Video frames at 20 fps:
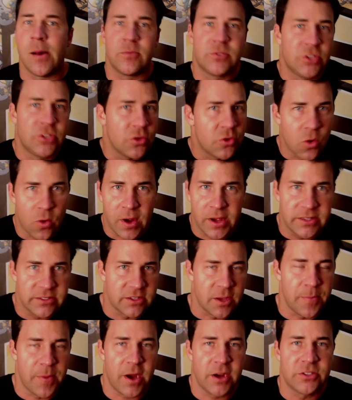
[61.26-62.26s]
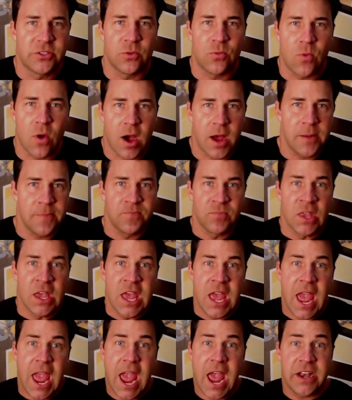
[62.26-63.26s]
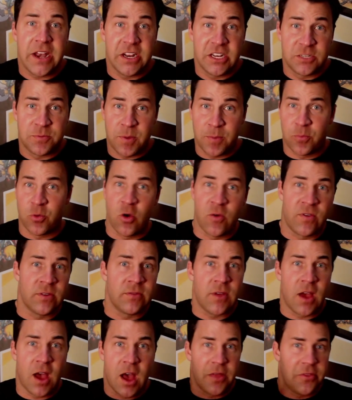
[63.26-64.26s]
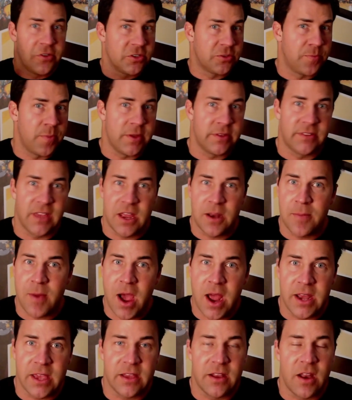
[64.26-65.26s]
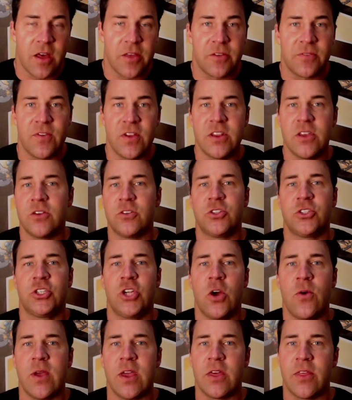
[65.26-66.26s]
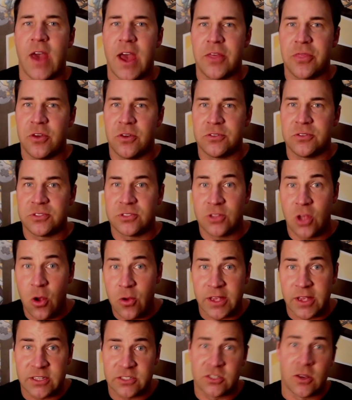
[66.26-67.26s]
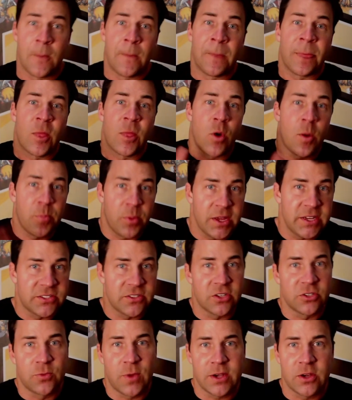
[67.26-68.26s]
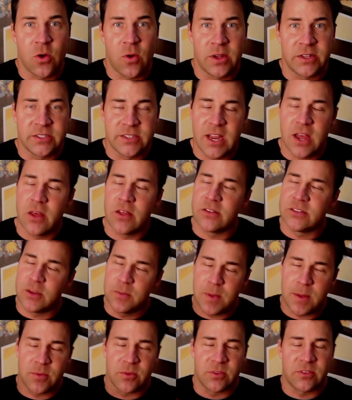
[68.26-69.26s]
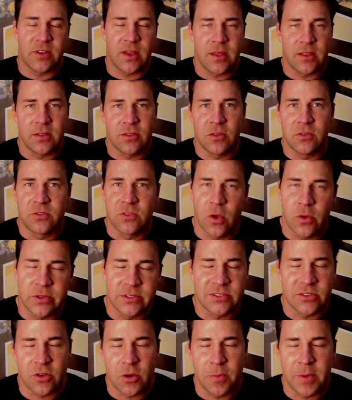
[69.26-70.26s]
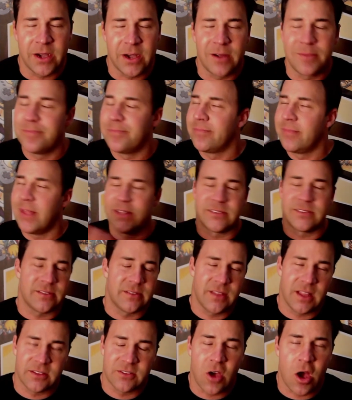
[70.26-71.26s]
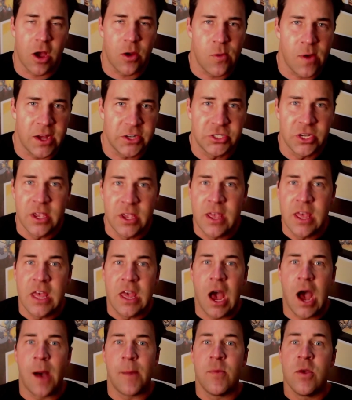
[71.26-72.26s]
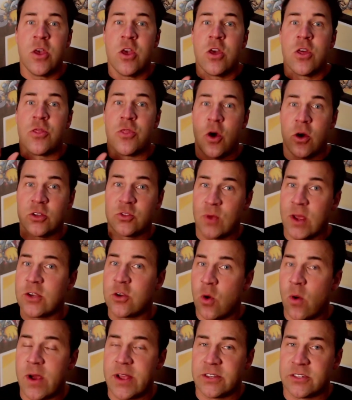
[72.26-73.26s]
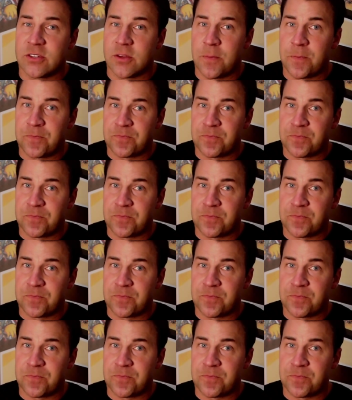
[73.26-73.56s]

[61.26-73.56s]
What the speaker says: 2 coins compared to 1, and it has been proven. There's been data mining and other videos showing that those tokens replace those red coins. Now, some people say that those tokens are a little bigger. That's hogwash. Those red coins,